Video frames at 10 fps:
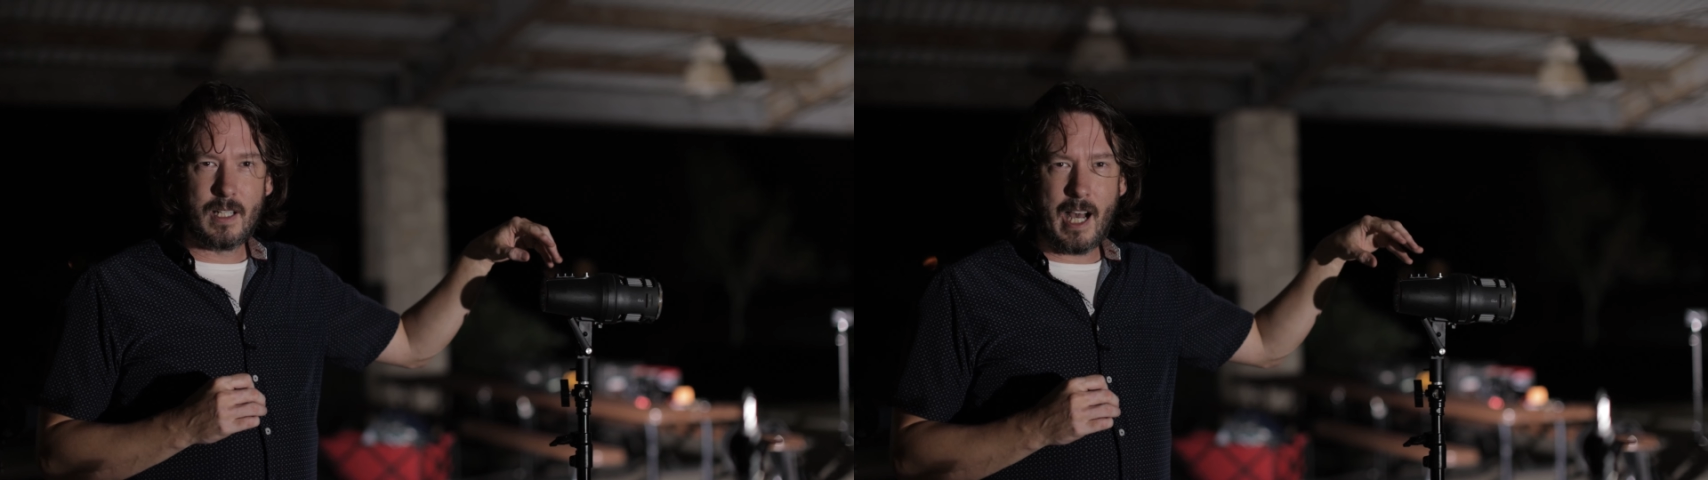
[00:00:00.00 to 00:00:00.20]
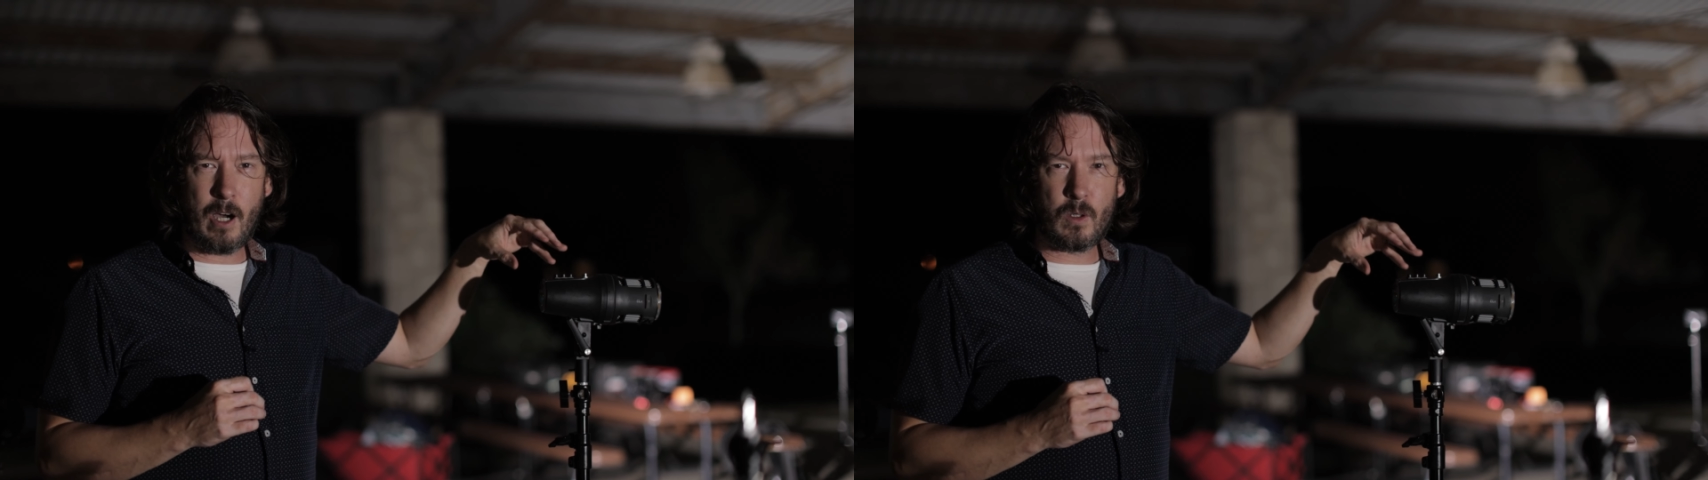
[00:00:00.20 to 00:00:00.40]

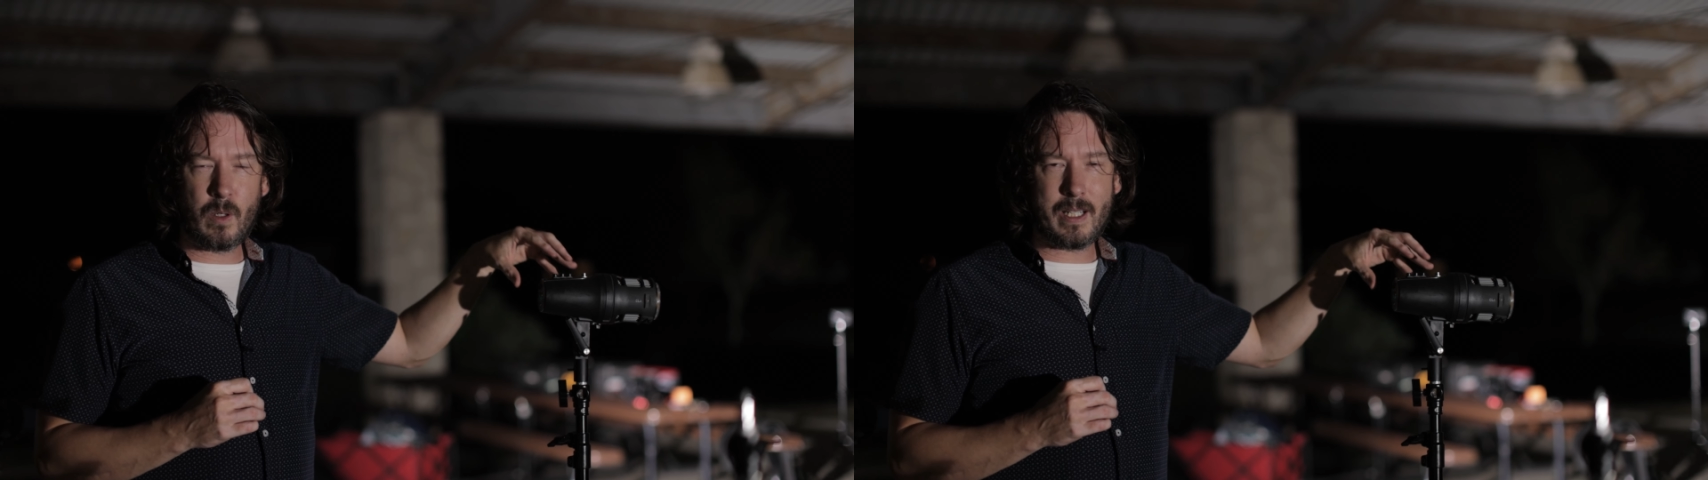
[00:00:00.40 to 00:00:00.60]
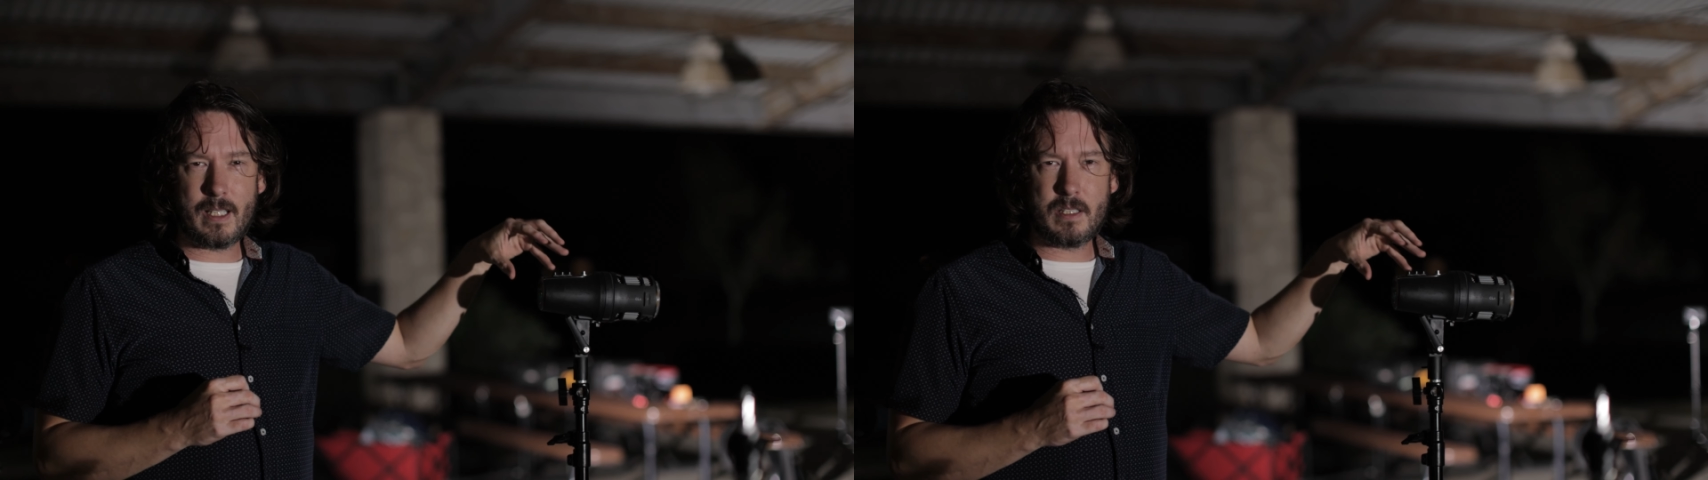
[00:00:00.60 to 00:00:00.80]
how
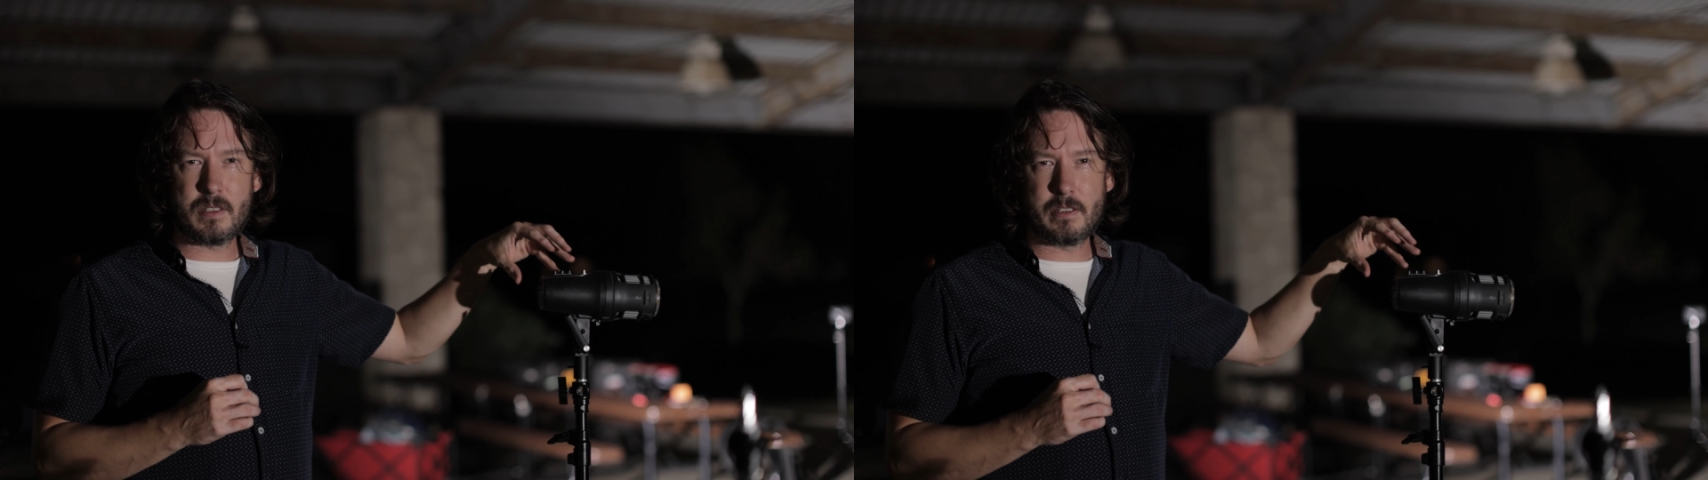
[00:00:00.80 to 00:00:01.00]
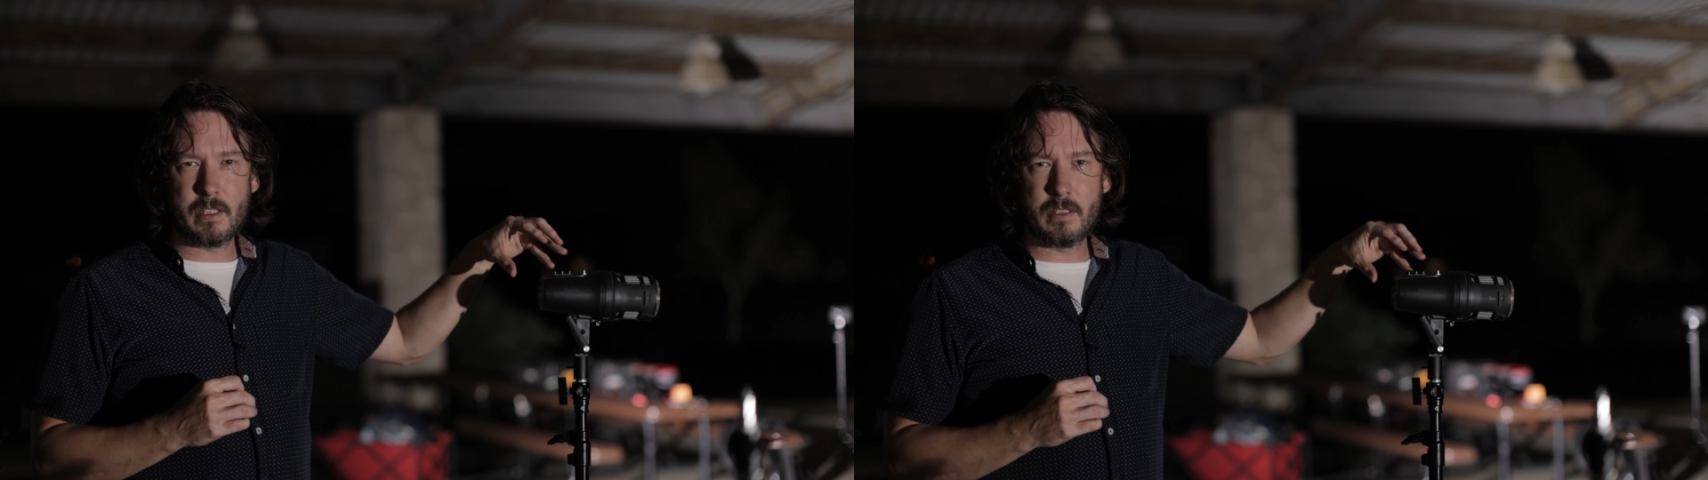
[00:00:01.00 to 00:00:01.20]
quick it is
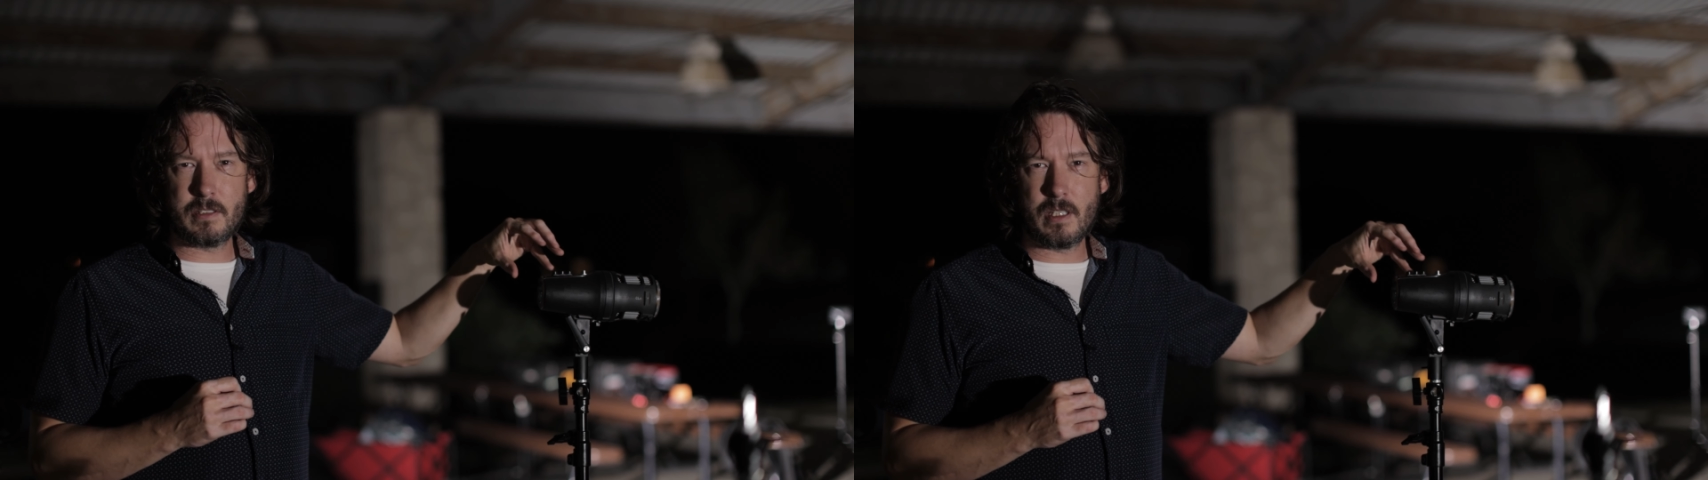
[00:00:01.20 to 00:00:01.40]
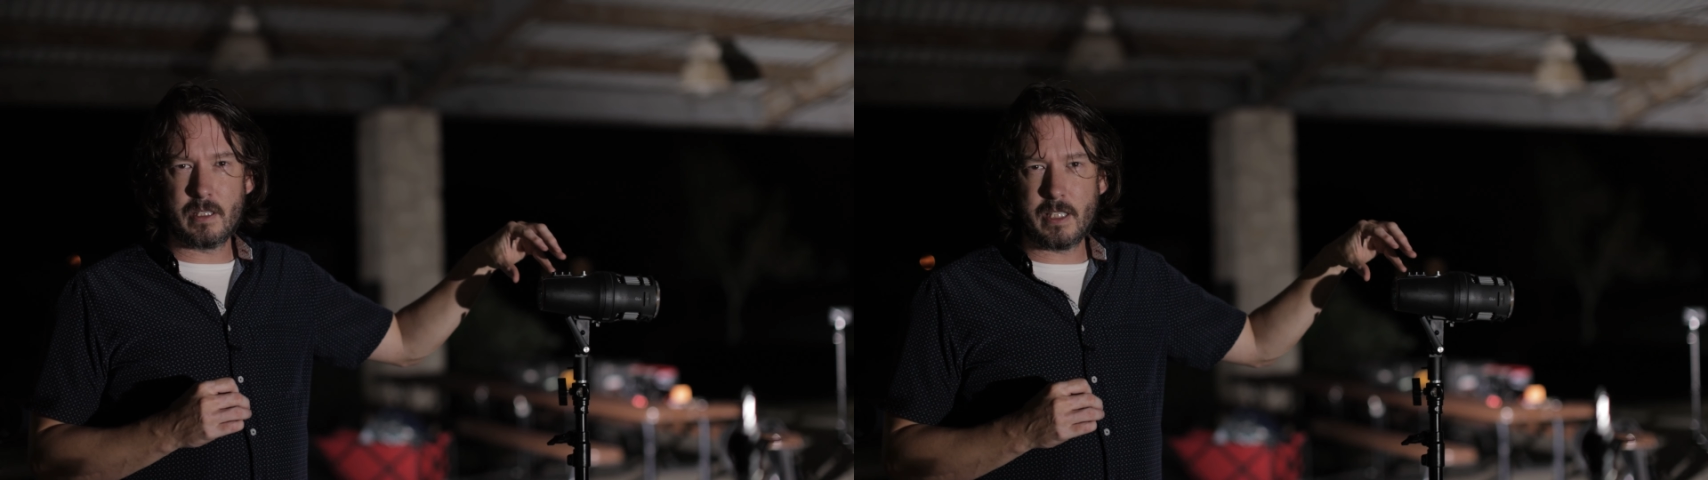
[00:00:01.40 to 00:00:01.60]
to turn
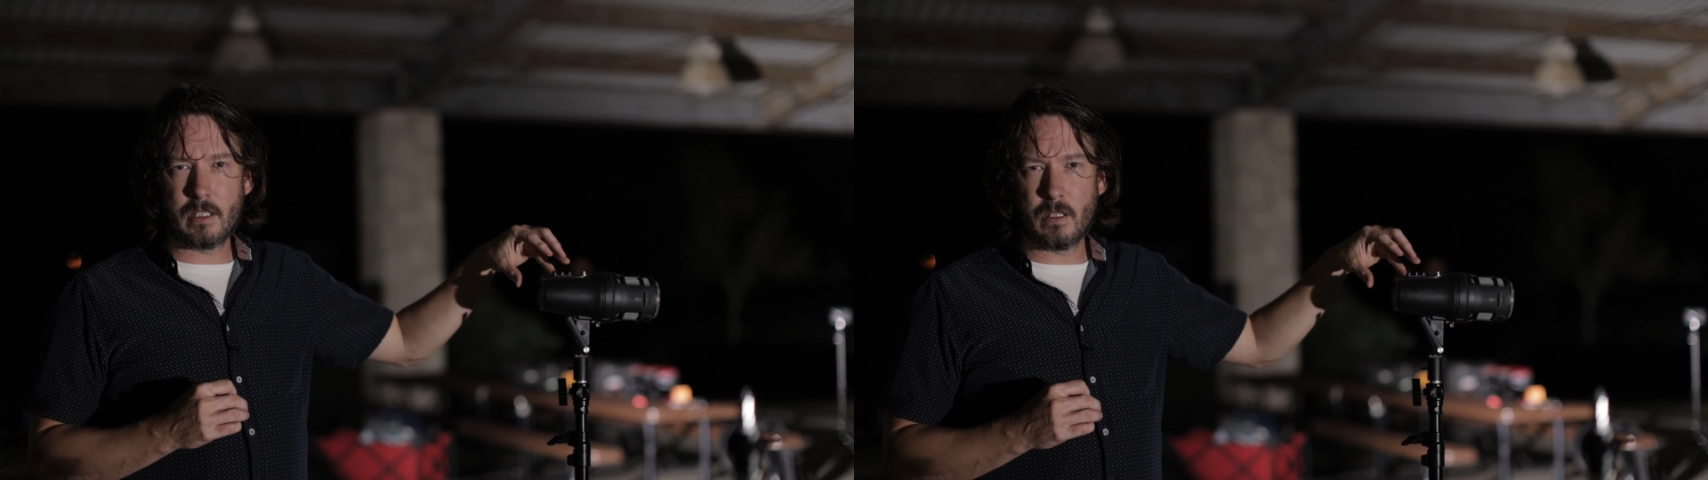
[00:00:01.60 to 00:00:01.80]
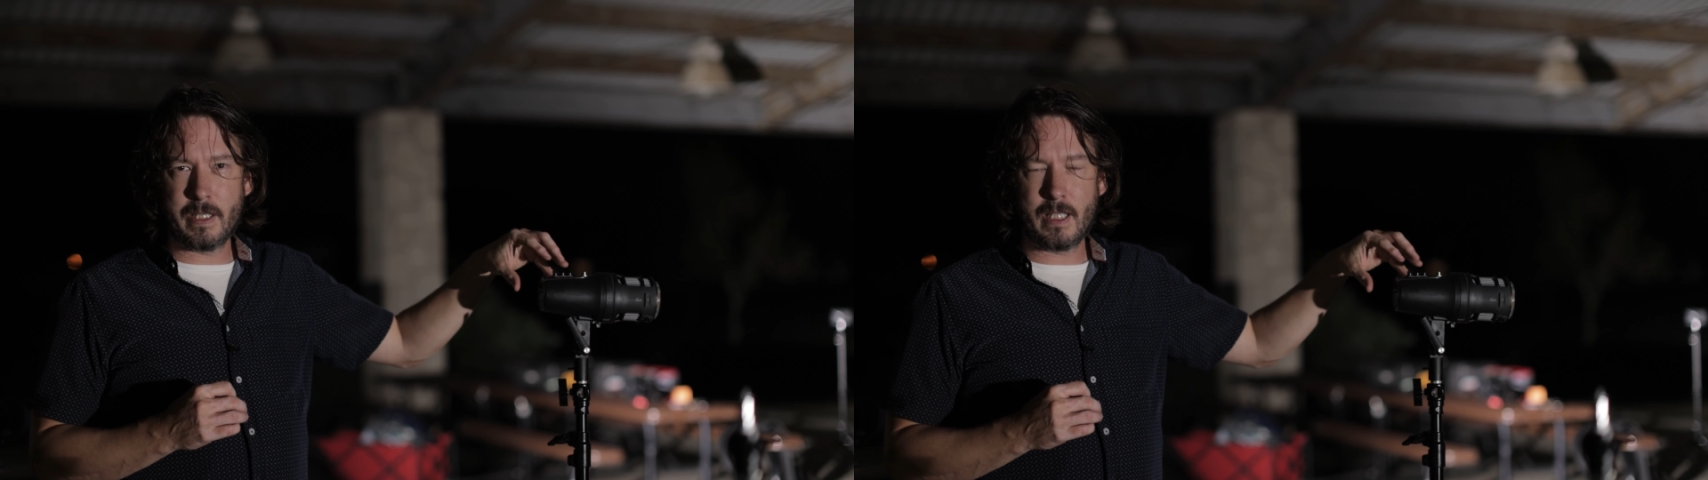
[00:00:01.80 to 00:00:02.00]
this on and get
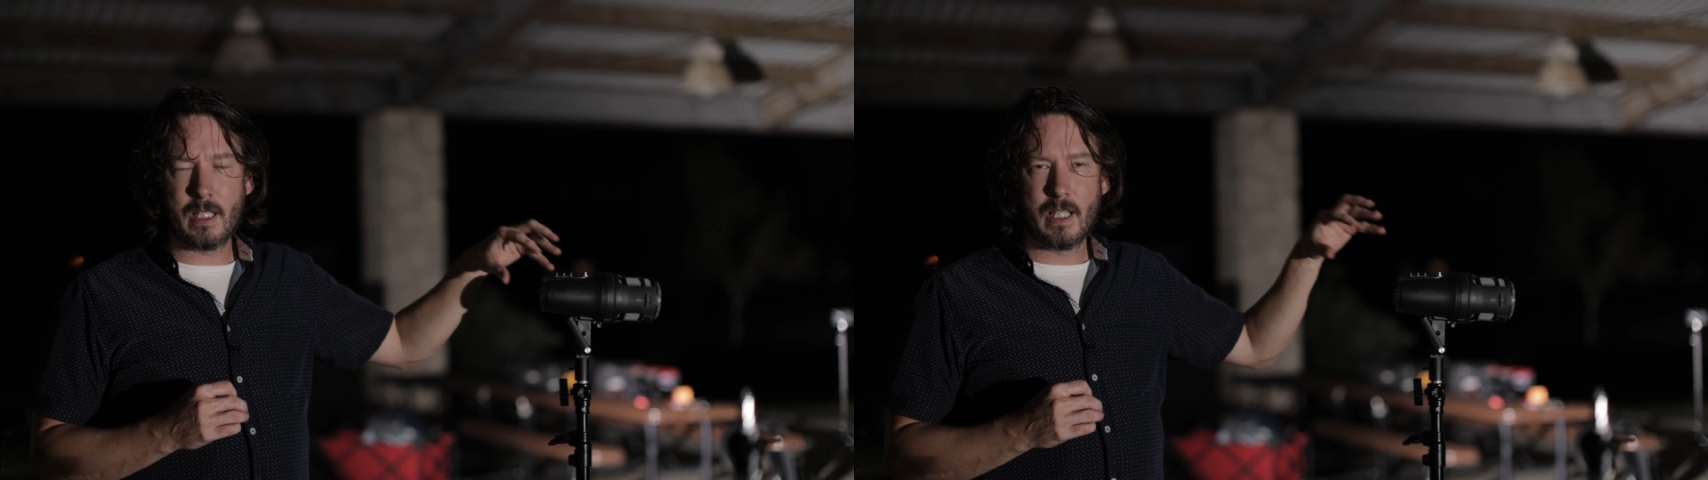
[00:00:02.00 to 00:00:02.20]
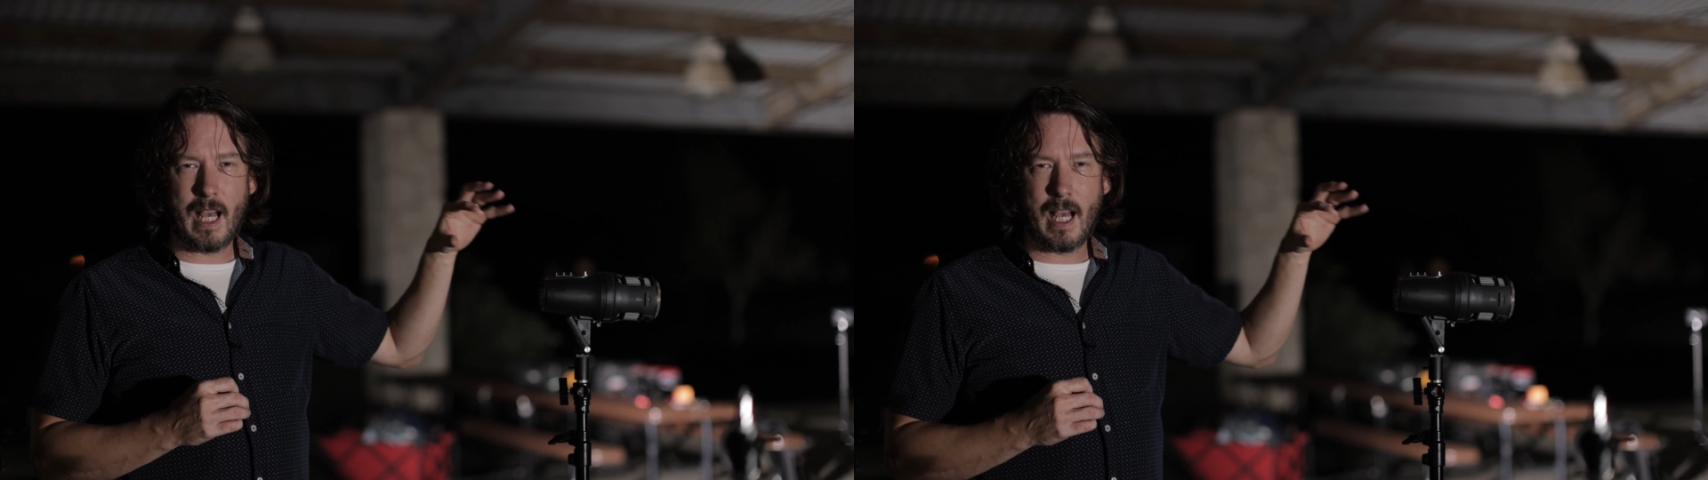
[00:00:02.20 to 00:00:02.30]
going,